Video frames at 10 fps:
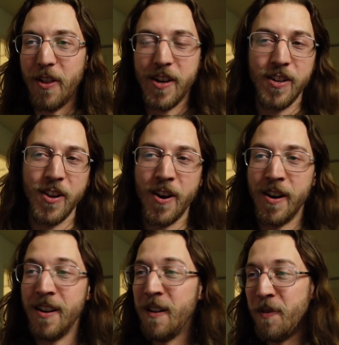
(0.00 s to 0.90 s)
they all
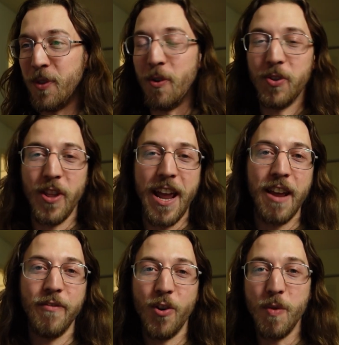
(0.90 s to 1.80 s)
are. Those are the
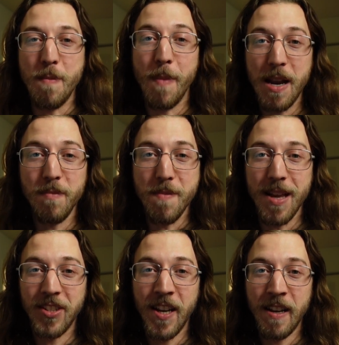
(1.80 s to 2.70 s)
handful we might be
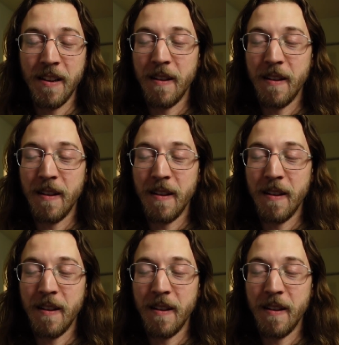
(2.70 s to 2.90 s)
missing.